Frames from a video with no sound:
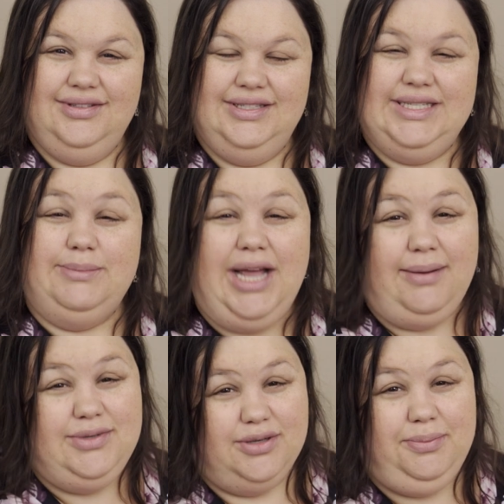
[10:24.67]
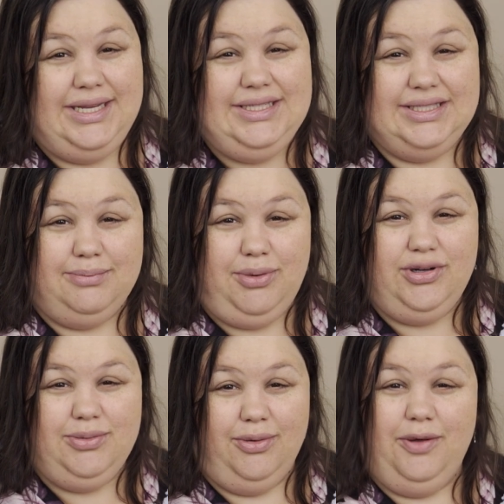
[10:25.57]
Sometimes there's places in
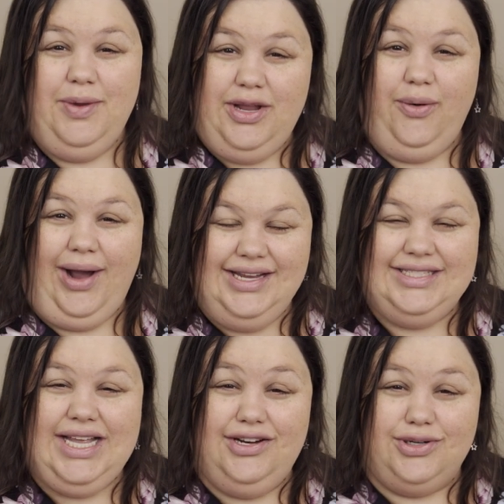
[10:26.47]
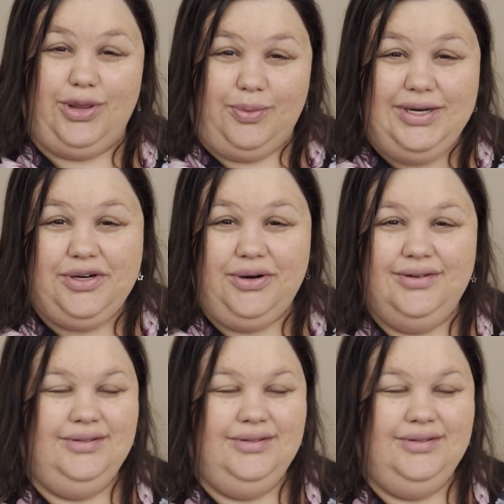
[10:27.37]
Baltimore that we can go ice skating during the winter.